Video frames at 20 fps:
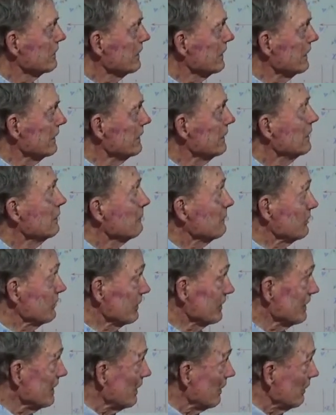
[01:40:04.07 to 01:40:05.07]
Okay? But
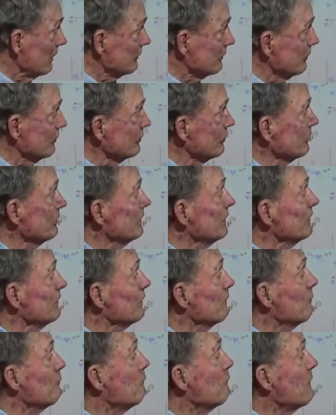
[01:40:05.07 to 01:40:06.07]
the characters are e
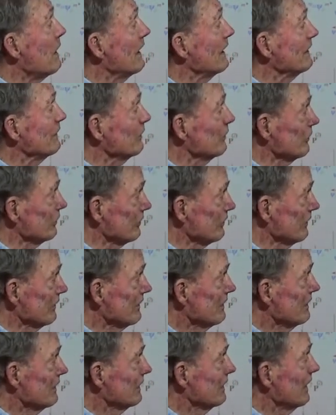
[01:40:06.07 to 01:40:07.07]
to the minus
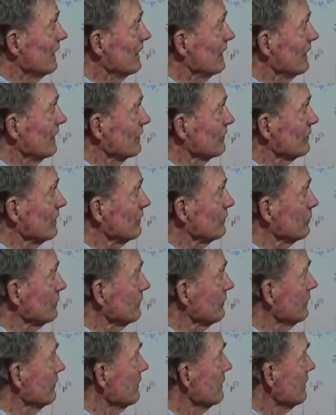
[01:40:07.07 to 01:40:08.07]
kx. That's
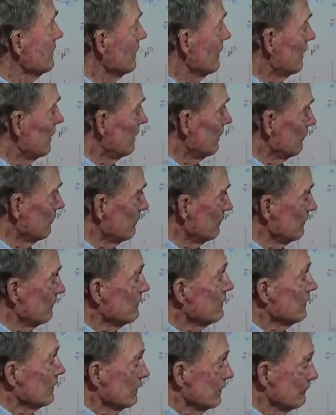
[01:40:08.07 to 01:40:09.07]
what, uh,
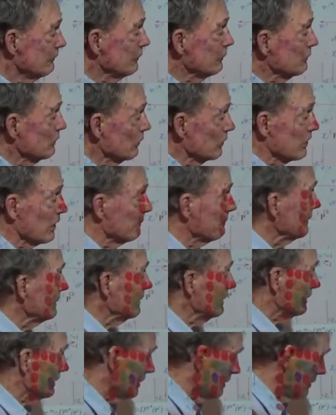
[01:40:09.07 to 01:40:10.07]
if you look up any